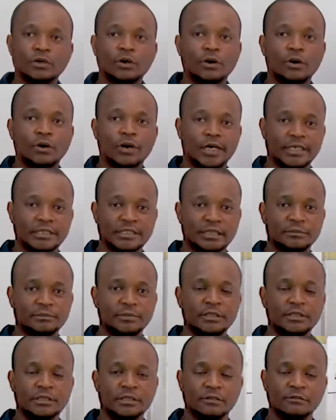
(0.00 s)
or
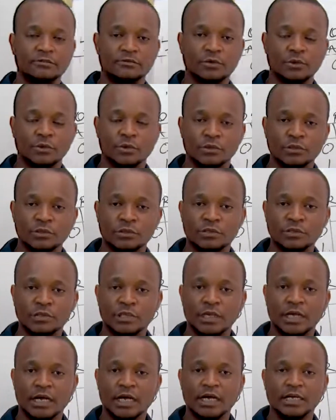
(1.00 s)
examine if closed,
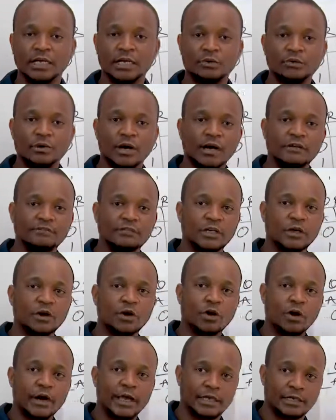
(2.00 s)
and then we have the
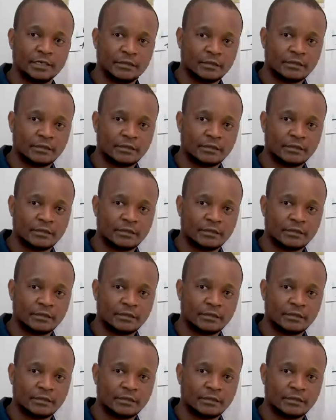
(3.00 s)
coil